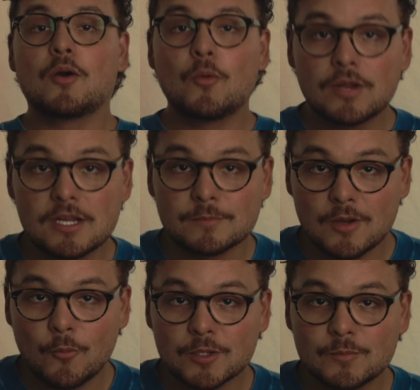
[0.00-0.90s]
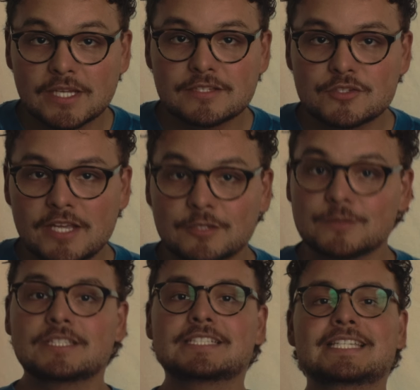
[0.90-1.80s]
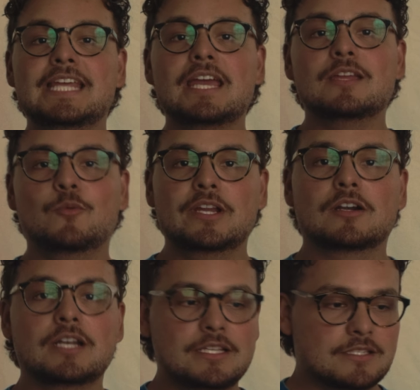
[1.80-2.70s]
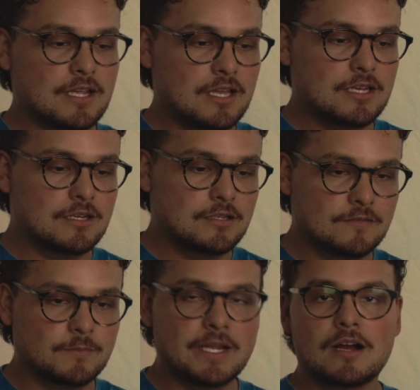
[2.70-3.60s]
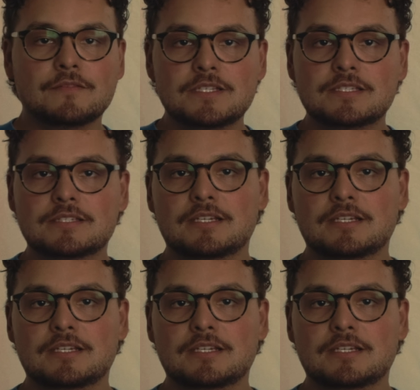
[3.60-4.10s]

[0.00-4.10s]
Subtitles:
What up? Welcome back to the channel. Today we are inside of my office